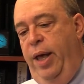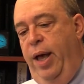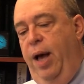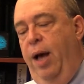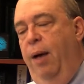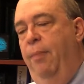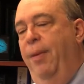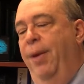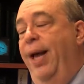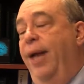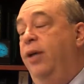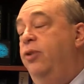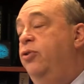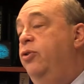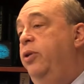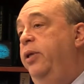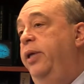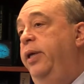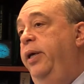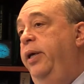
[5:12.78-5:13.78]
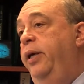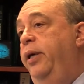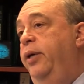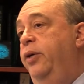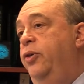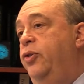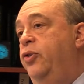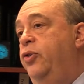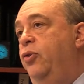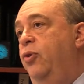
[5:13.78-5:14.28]
um, actually
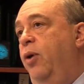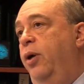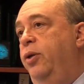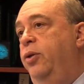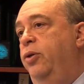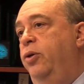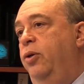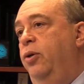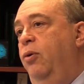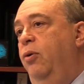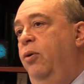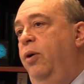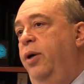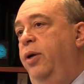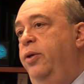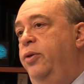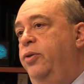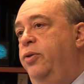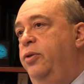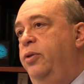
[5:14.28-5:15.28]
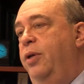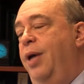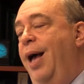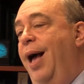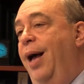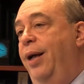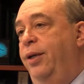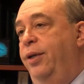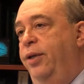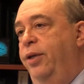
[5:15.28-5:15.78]
is thought to cause
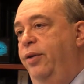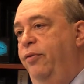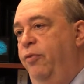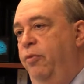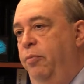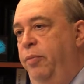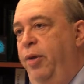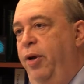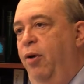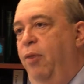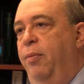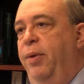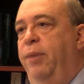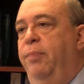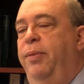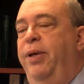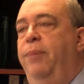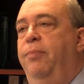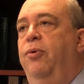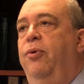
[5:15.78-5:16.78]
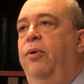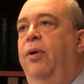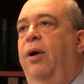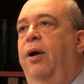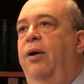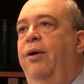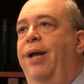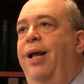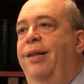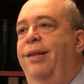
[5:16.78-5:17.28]
cognitive impairment. People
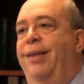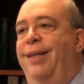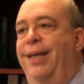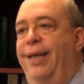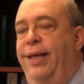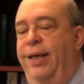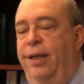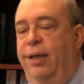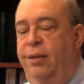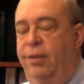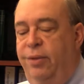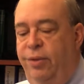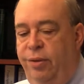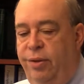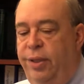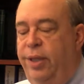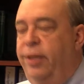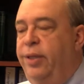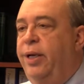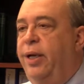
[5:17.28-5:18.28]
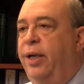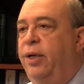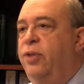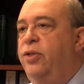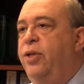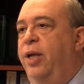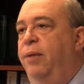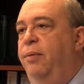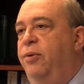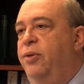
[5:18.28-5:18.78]
are not thinking clearly the
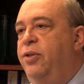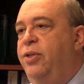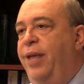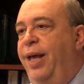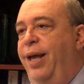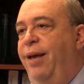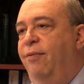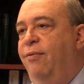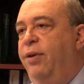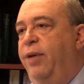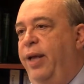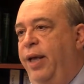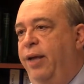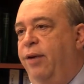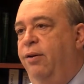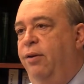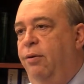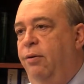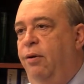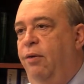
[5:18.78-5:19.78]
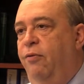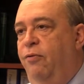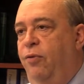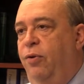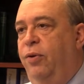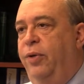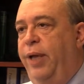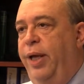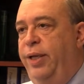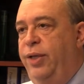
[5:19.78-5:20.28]
next day because they haven't had a, a
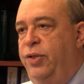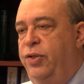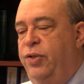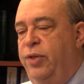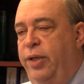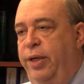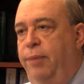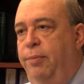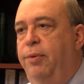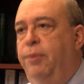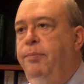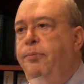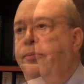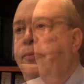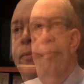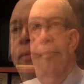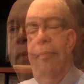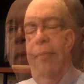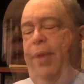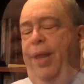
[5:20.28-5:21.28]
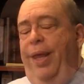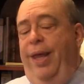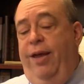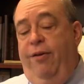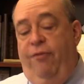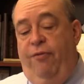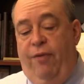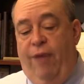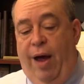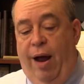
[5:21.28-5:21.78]
full night's sleep.
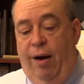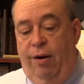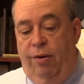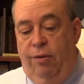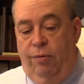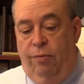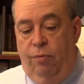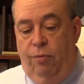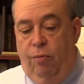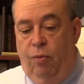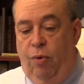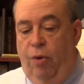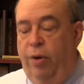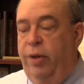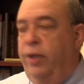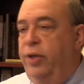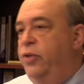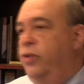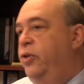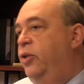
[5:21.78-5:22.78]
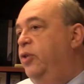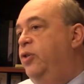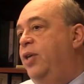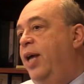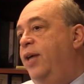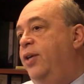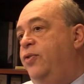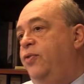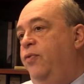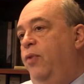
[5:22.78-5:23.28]
If our work is
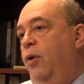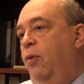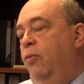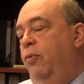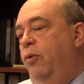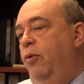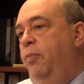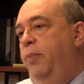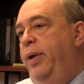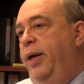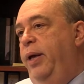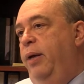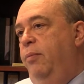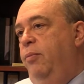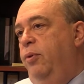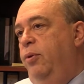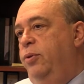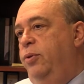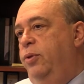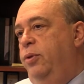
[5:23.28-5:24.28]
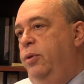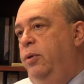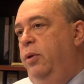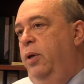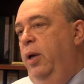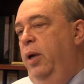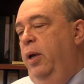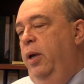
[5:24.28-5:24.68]
successful, we'll be able to